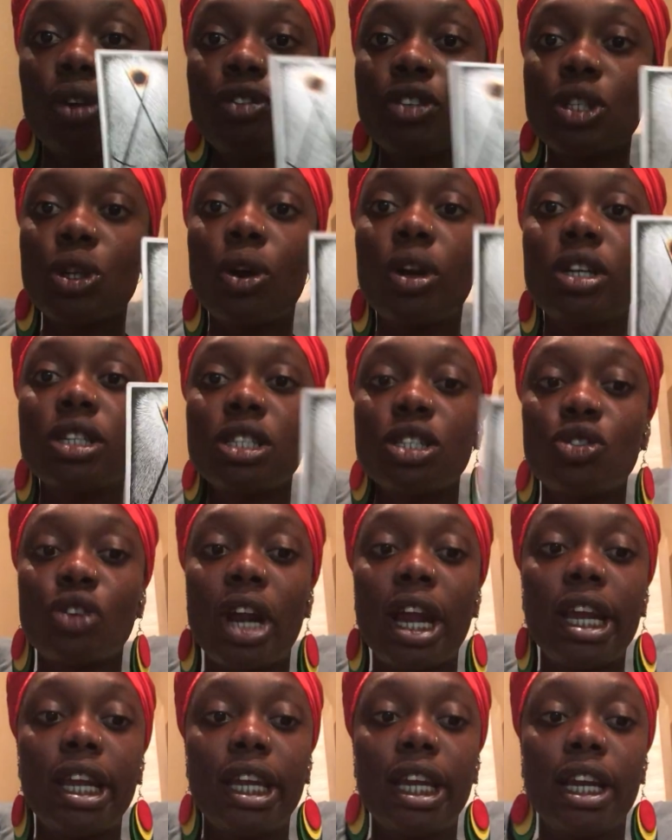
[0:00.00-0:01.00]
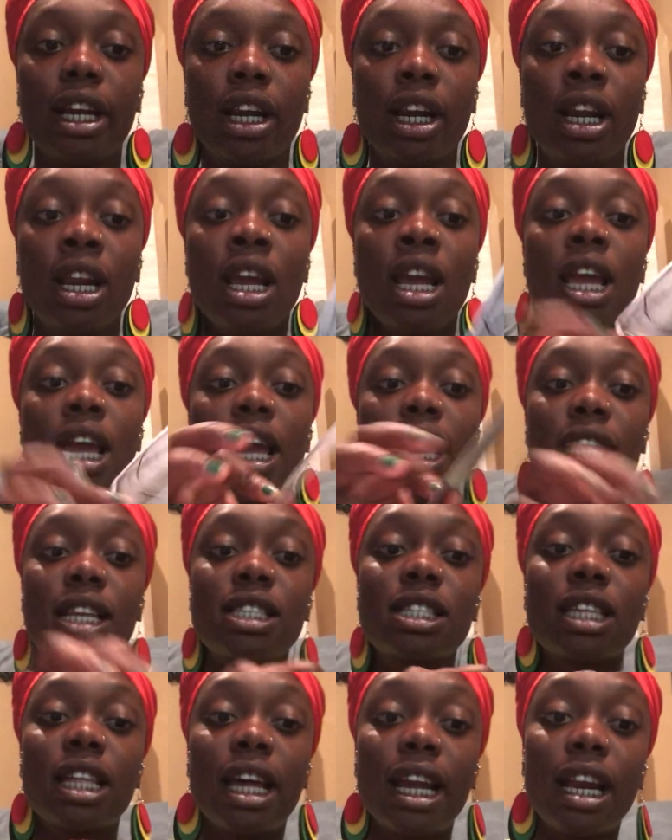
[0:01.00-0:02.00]
of Swords is right here. It
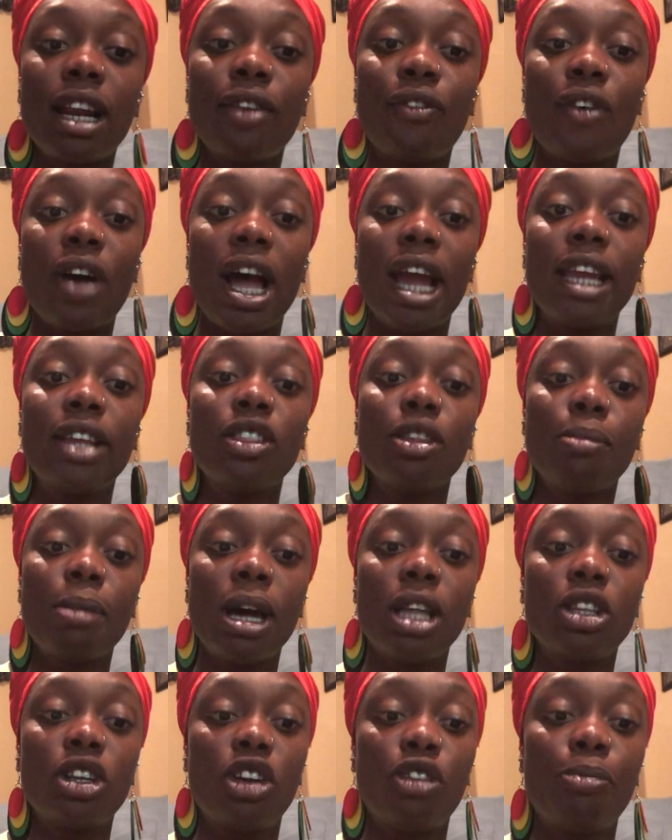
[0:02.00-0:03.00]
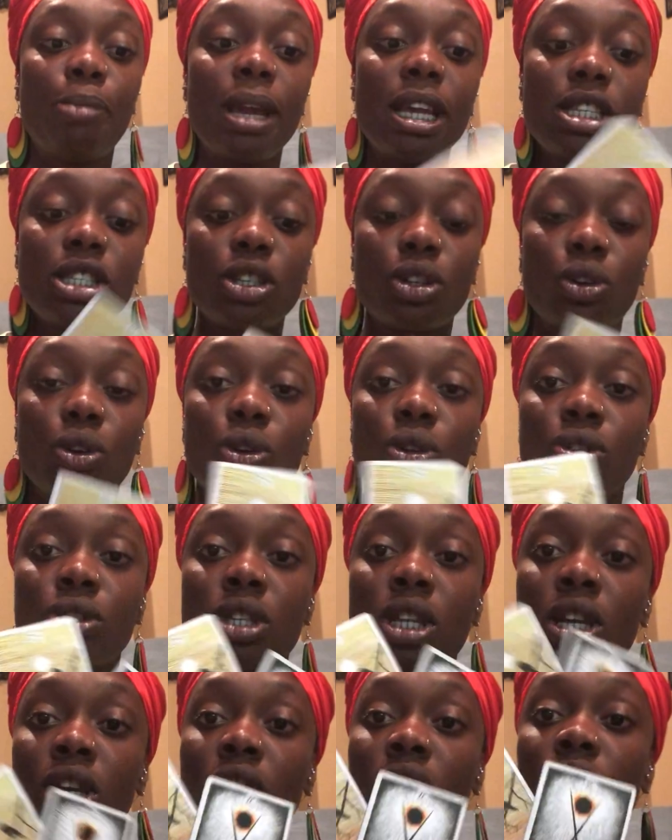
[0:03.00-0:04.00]
is clarifying the Mother of
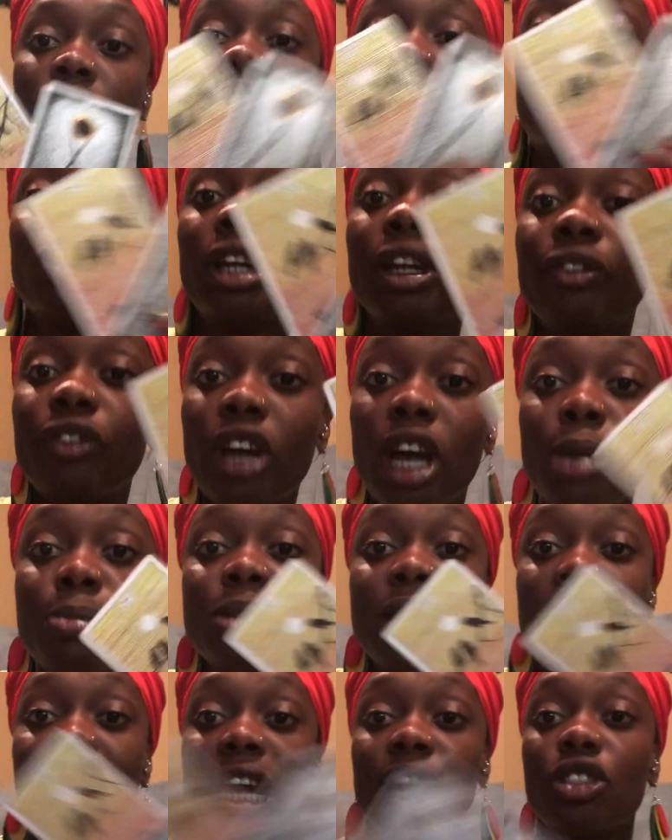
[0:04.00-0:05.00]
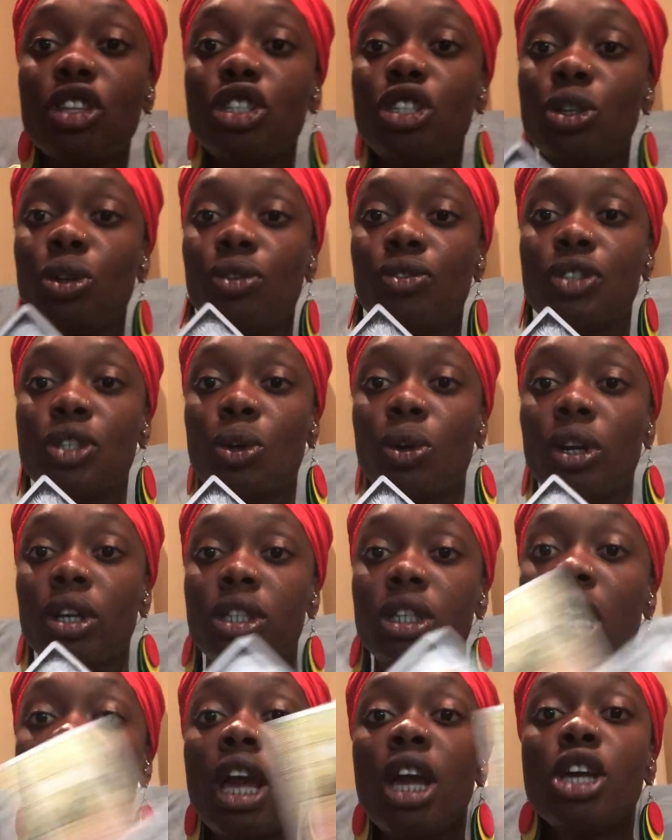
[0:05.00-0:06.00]
Pentacles, the Three of Cups, and the Two of
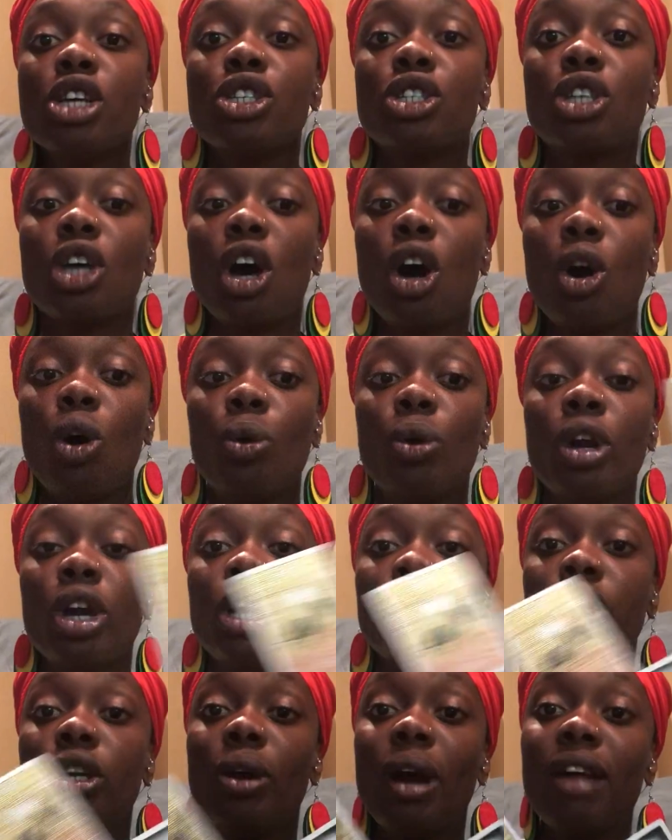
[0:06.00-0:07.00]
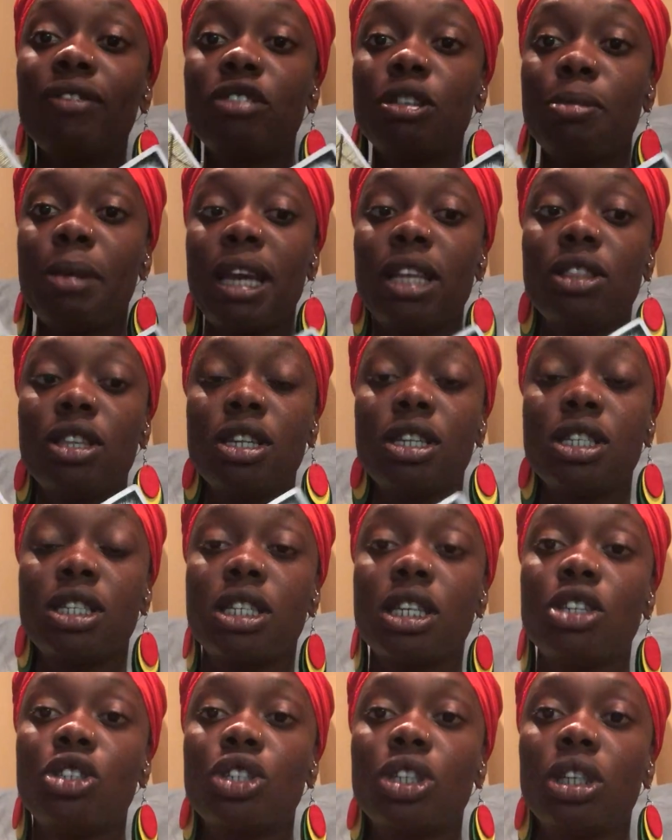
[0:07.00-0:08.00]
Swords. So you have to make the
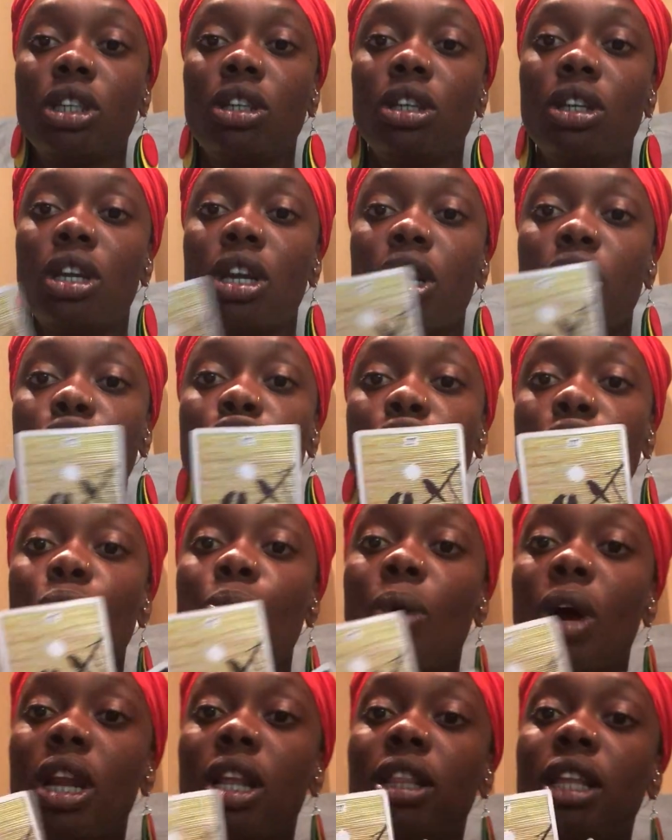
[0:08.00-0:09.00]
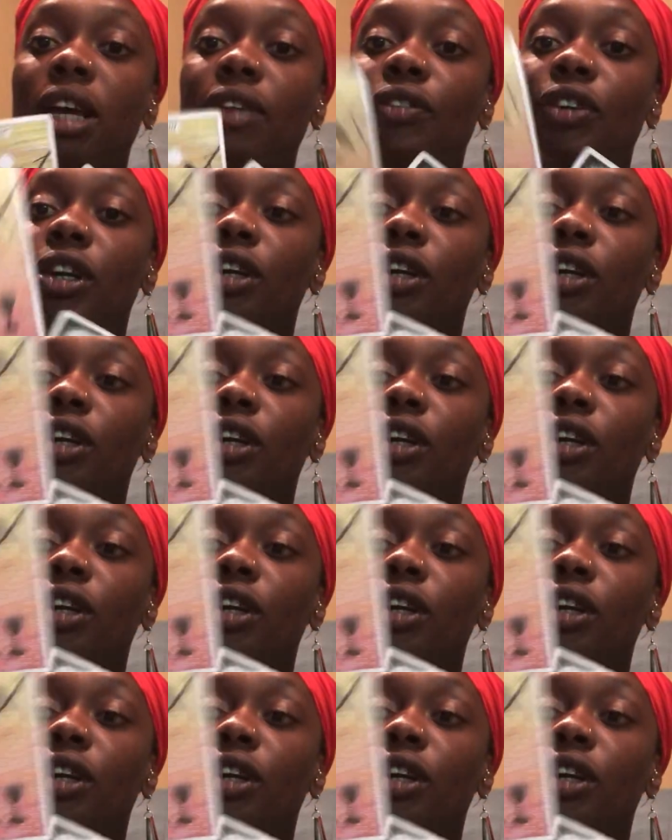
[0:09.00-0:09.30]
decision. Do you want to live